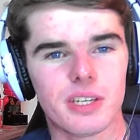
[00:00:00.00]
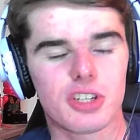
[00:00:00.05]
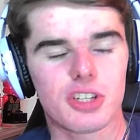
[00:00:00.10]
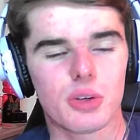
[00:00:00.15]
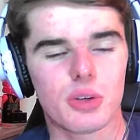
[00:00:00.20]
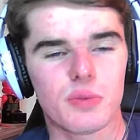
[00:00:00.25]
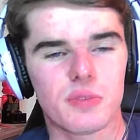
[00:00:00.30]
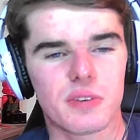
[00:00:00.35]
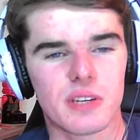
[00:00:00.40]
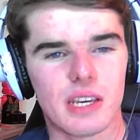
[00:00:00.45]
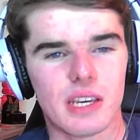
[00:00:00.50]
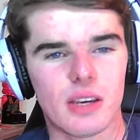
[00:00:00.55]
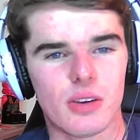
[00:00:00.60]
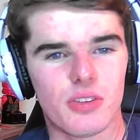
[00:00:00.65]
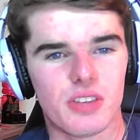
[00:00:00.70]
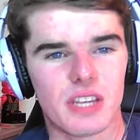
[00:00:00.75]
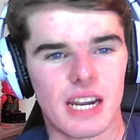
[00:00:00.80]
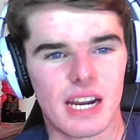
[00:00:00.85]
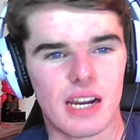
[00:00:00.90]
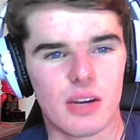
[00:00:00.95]
videos
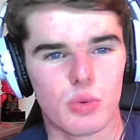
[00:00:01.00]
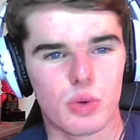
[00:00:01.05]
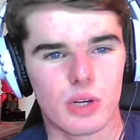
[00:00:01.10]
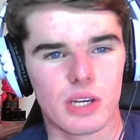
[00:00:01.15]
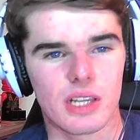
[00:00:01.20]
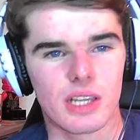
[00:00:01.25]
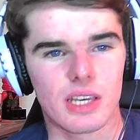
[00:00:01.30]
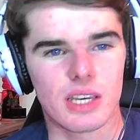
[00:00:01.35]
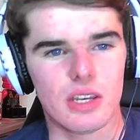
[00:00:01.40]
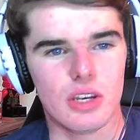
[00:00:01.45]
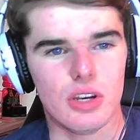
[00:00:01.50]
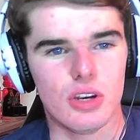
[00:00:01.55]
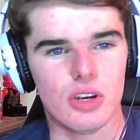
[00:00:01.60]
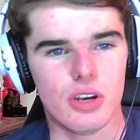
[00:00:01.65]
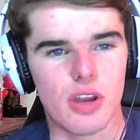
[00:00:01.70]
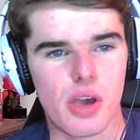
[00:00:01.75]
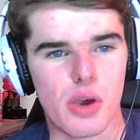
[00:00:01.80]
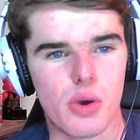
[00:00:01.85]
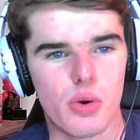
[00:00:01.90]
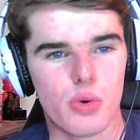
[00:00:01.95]
that I really
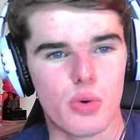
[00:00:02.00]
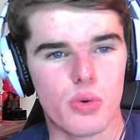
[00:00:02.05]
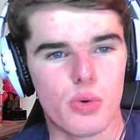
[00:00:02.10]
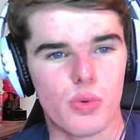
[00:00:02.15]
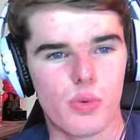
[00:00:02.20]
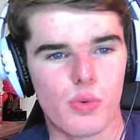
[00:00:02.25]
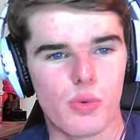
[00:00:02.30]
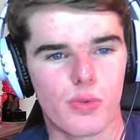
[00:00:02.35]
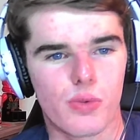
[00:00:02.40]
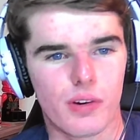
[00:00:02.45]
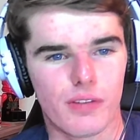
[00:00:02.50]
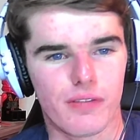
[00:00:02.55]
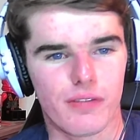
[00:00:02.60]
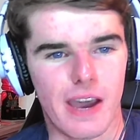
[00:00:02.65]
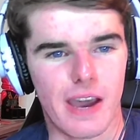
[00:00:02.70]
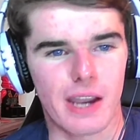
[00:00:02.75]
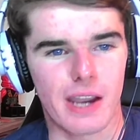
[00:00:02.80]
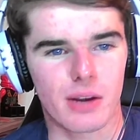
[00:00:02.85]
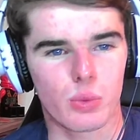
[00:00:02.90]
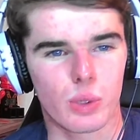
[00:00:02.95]
know for a
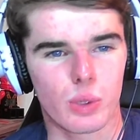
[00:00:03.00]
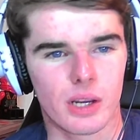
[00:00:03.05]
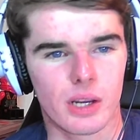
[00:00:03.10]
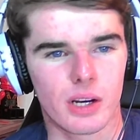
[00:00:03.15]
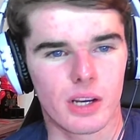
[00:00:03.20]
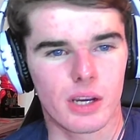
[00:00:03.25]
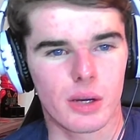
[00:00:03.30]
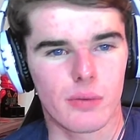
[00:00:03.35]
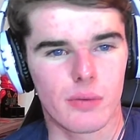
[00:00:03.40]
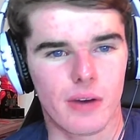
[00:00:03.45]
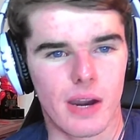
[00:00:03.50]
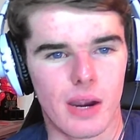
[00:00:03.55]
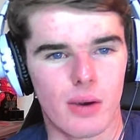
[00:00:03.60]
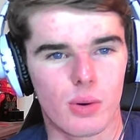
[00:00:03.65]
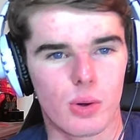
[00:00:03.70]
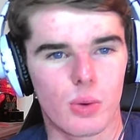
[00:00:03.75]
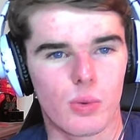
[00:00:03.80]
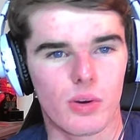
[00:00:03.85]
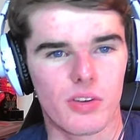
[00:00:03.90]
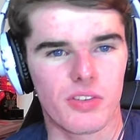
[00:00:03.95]
fact were gonna go viral
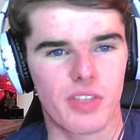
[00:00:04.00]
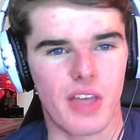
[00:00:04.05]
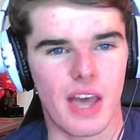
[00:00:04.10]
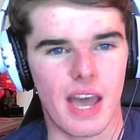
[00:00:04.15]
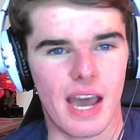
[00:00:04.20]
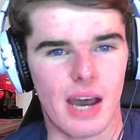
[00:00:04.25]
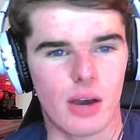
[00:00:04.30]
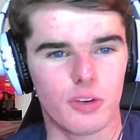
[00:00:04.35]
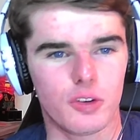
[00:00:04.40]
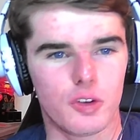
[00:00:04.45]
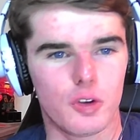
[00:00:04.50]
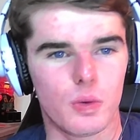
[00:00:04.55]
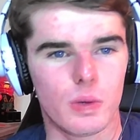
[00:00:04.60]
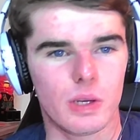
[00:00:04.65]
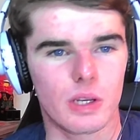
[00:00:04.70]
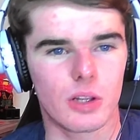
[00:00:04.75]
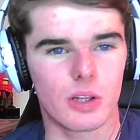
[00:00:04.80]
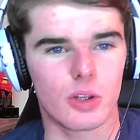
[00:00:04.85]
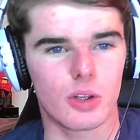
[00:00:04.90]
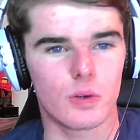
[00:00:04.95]
was the how to
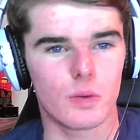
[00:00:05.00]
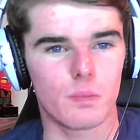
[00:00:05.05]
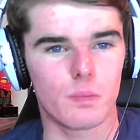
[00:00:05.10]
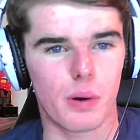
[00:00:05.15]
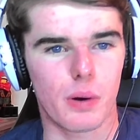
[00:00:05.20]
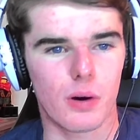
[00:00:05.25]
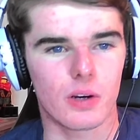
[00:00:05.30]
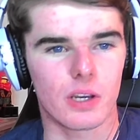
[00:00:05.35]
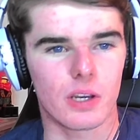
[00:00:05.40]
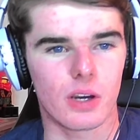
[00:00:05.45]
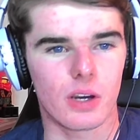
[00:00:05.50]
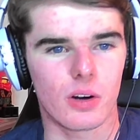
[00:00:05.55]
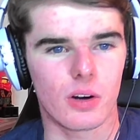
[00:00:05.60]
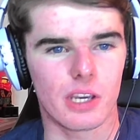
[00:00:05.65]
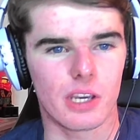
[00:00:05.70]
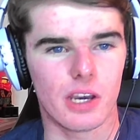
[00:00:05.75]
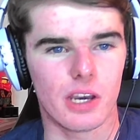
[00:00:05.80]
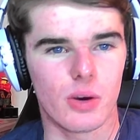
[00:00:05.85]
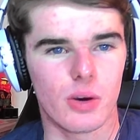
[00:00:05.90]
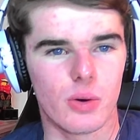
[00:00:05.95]
include party
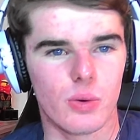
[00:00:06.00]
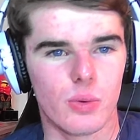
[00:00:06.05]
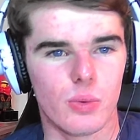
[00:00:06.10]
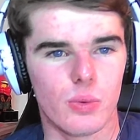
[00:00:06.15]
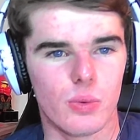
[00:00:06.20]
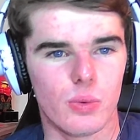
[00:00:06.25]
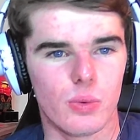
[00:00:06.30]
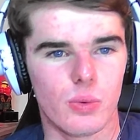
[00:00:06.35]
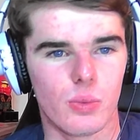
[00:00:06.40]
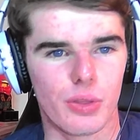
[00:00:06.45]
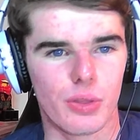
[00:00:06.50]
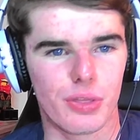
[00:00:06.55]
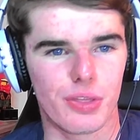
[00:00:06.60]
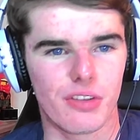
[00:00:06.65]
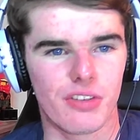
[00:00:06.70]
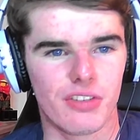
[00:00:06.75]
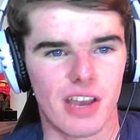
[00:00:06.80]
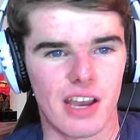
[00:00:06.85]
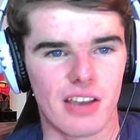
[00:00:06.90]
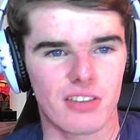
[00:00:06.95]
audio with the
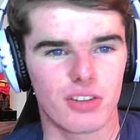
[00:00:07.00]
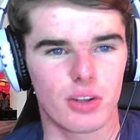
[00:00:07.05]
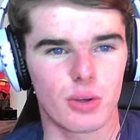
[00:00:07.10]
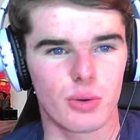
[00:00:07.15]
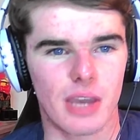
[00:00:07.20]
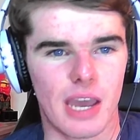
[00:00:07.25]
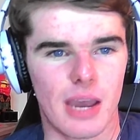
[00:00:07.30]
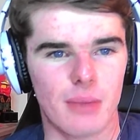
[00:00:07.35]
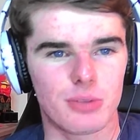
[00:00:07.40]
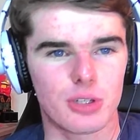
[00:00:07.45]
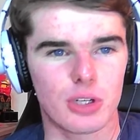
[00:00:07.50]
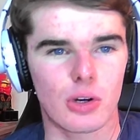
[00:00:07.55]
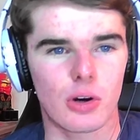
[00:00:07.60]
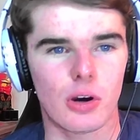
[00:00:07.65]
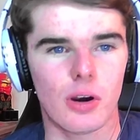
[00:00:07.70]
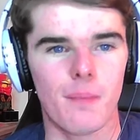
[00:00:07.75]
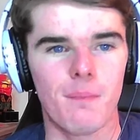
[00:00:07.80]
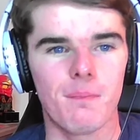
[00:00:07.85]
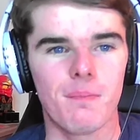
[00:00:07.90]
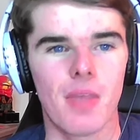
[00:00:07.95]
Zazloop capture card.